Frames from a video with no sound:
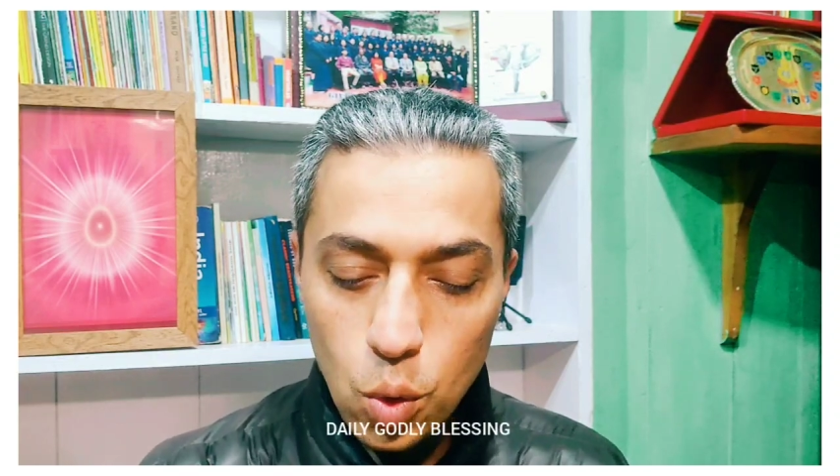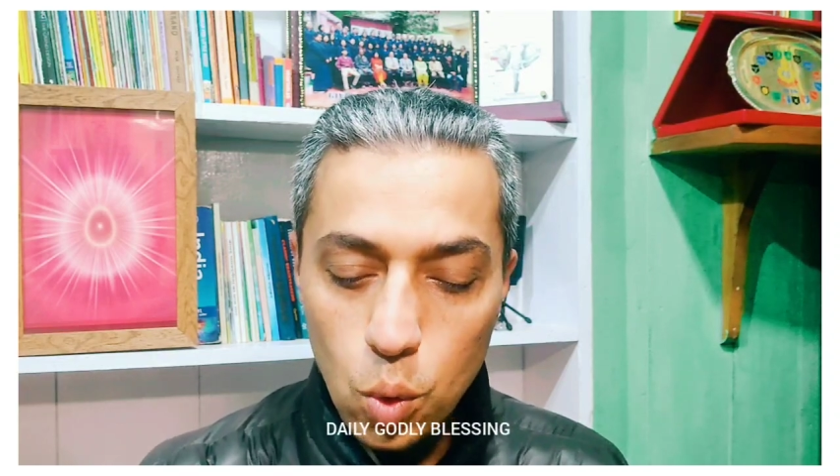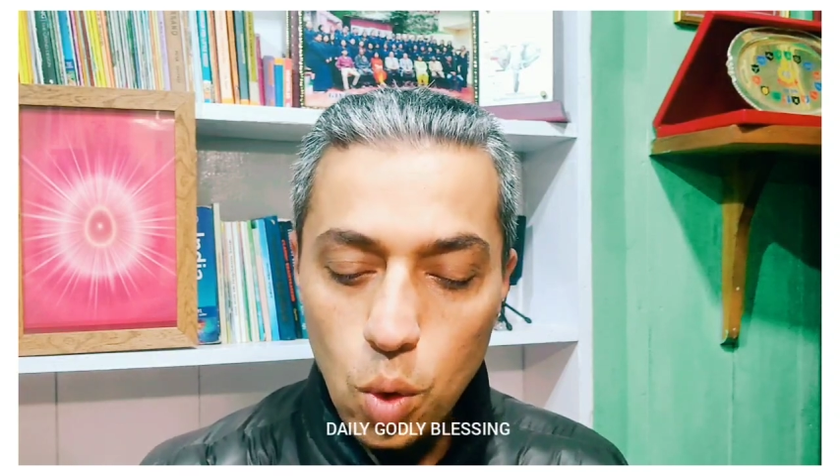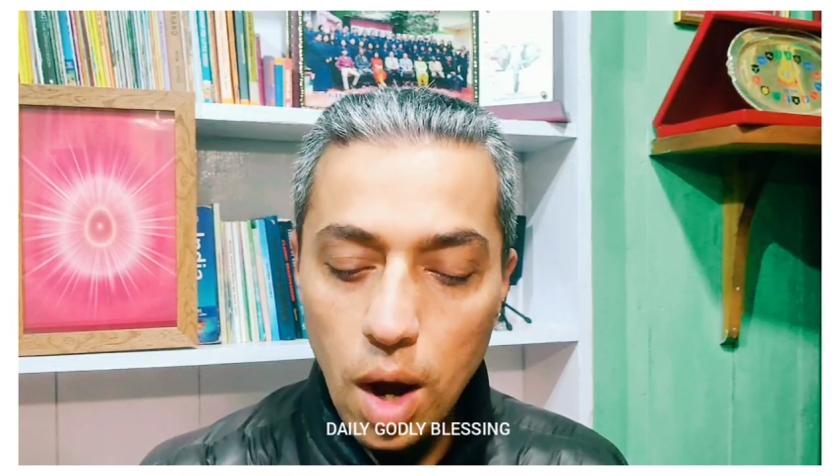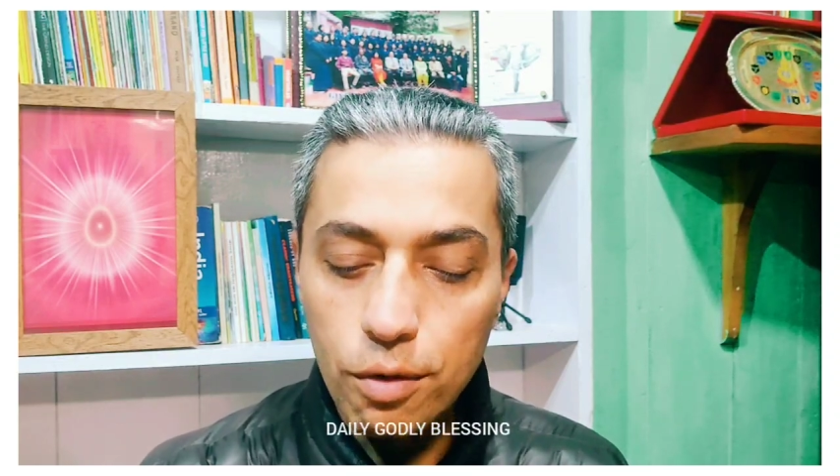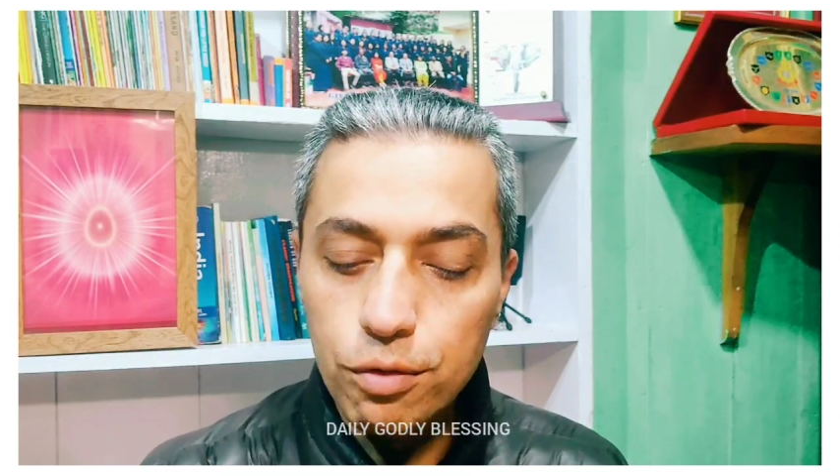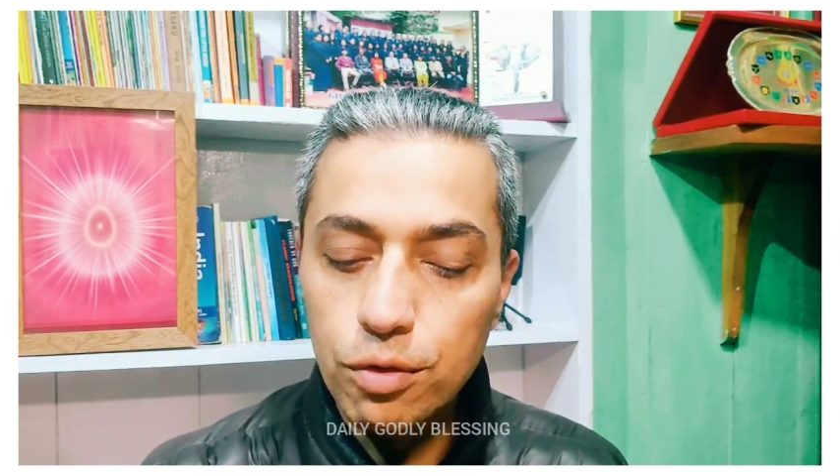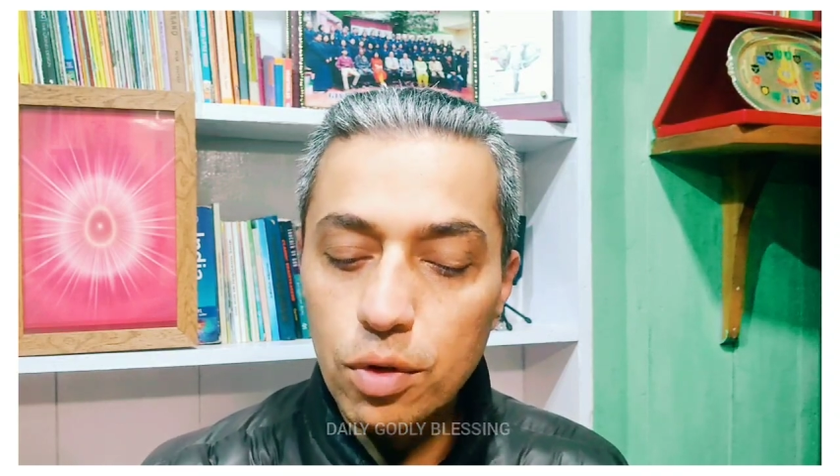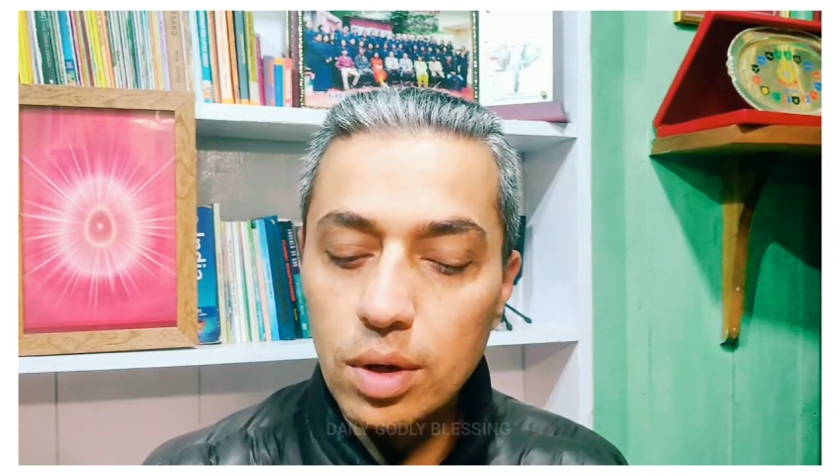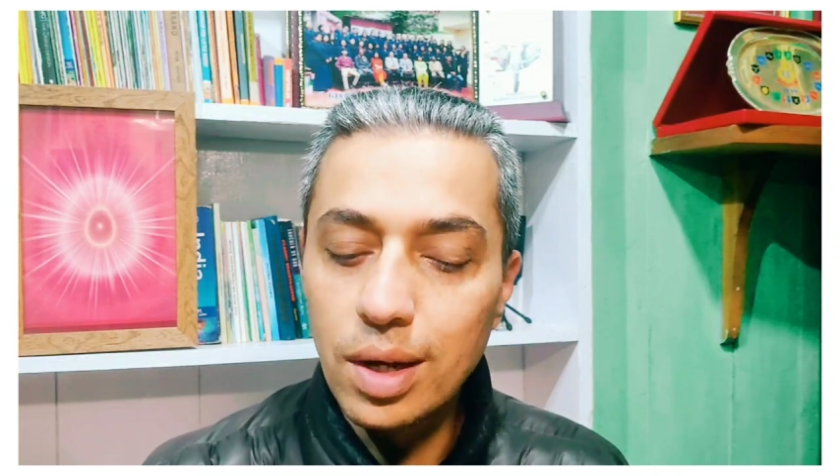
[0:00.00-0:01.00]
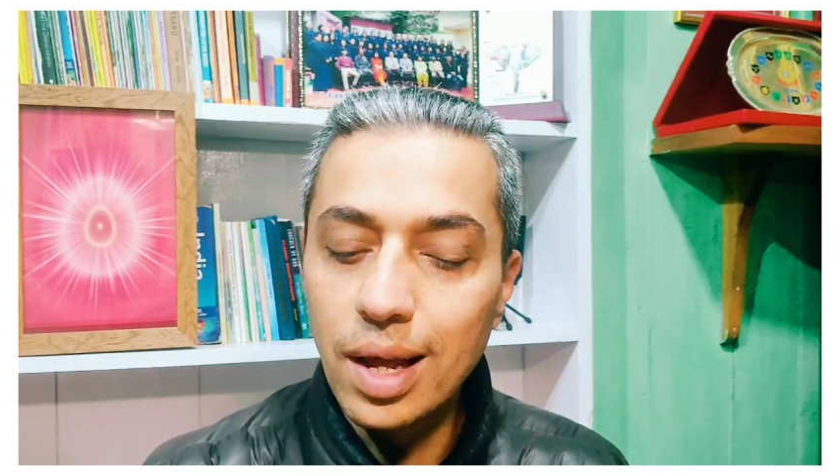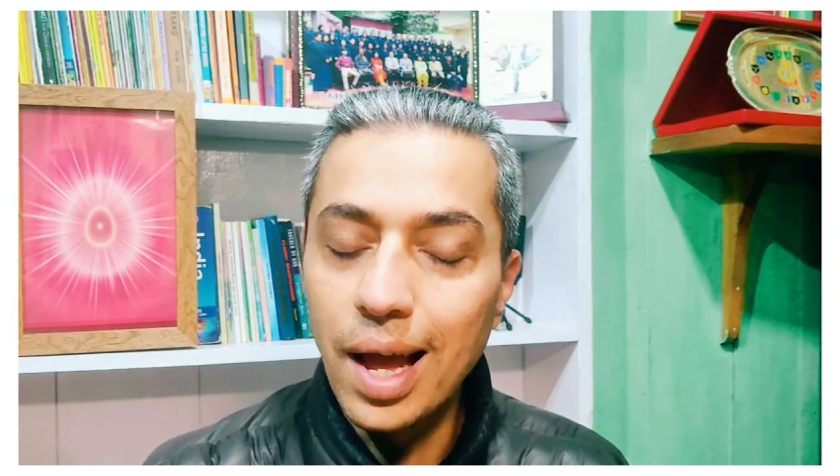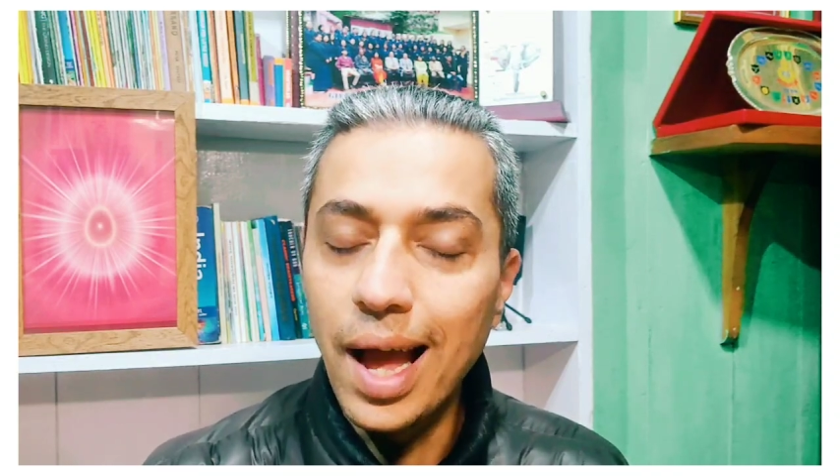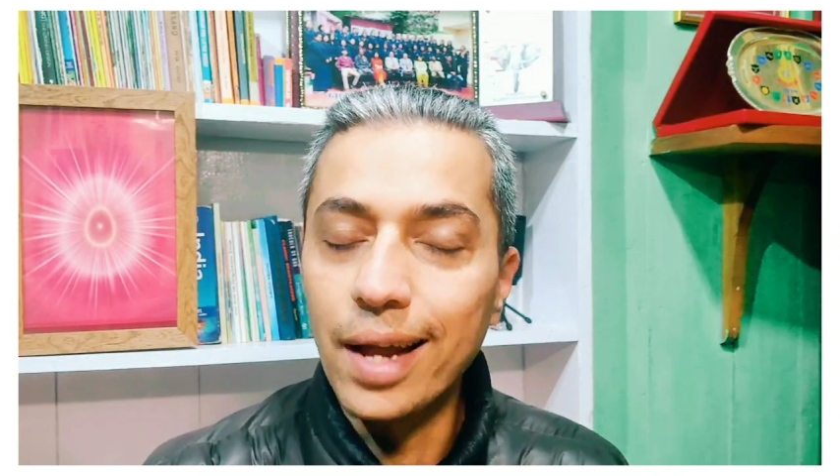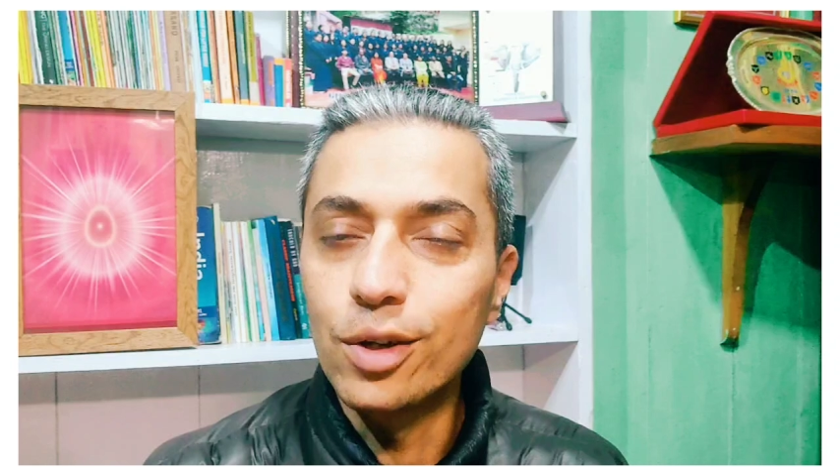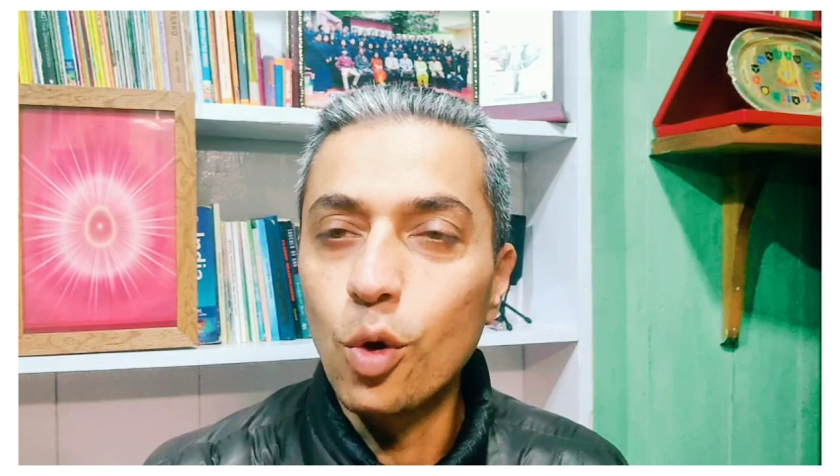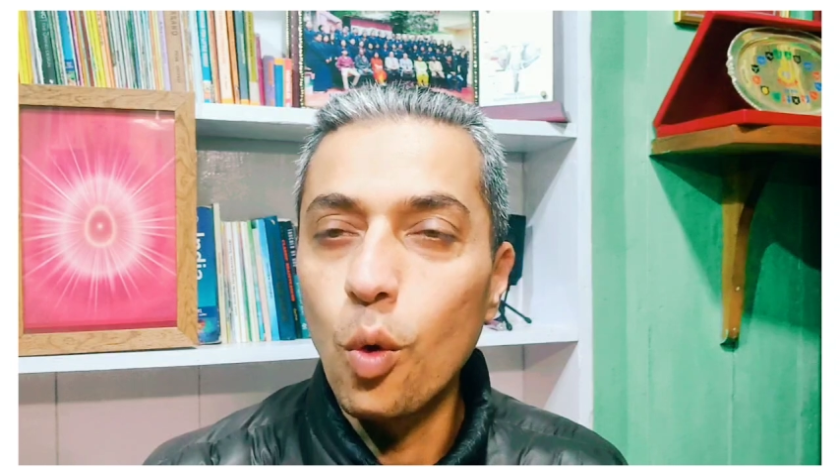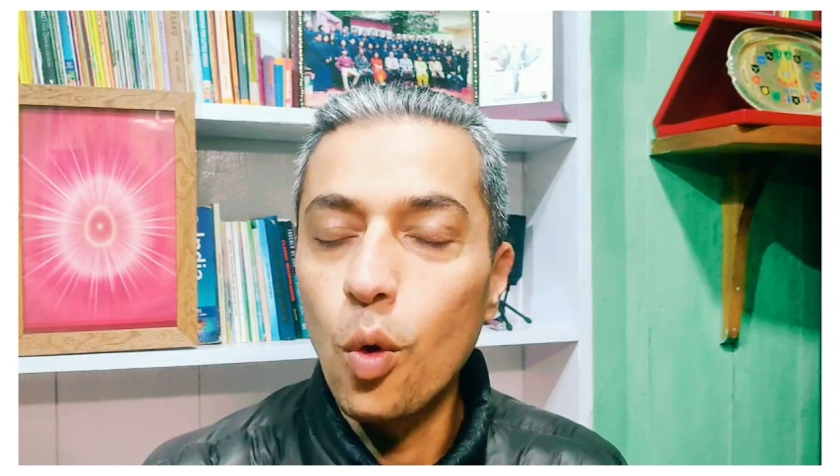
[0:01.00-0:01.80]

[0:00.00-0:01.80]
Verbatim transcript: who are full and